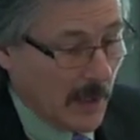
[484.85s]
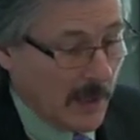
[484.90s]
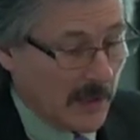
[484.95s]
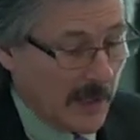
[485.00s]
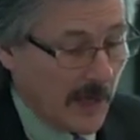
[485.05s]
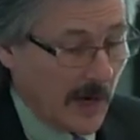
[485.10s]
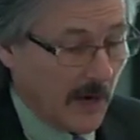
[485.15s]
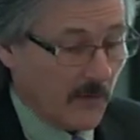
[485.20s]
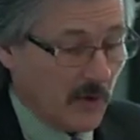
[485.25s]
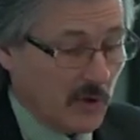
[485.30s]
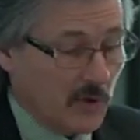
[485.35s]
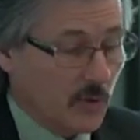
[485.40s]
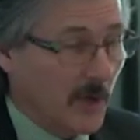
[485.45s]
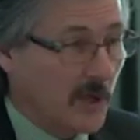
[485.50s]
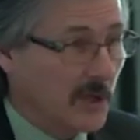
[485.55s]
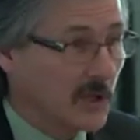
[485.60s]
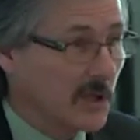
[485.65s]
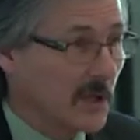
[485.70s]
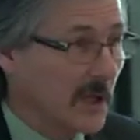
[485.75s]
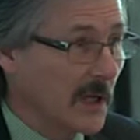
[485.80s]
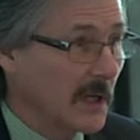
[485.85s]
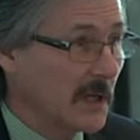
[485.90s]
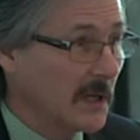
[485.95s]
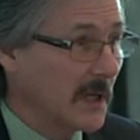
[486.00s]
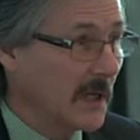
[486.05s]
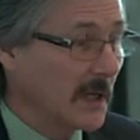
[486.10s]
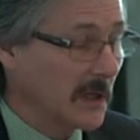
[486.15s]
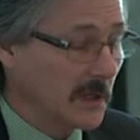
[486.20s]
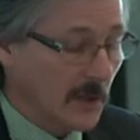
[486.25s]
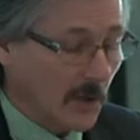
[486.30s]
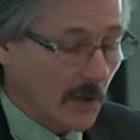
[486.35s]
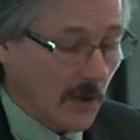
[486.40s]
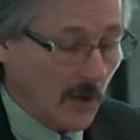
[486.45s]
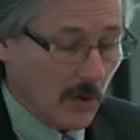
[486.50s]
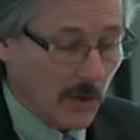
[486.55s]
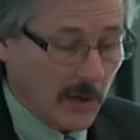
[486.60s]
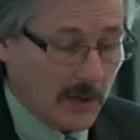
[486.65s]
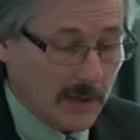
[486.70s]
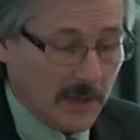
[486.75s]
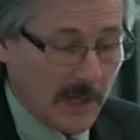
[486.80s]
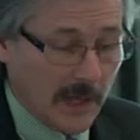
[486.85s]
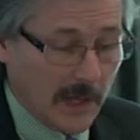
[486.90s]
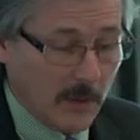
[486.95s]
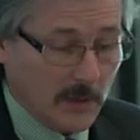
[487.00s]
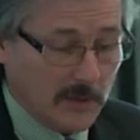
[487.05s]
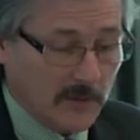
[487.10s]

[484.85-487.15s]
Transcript: The average wage in India at the current time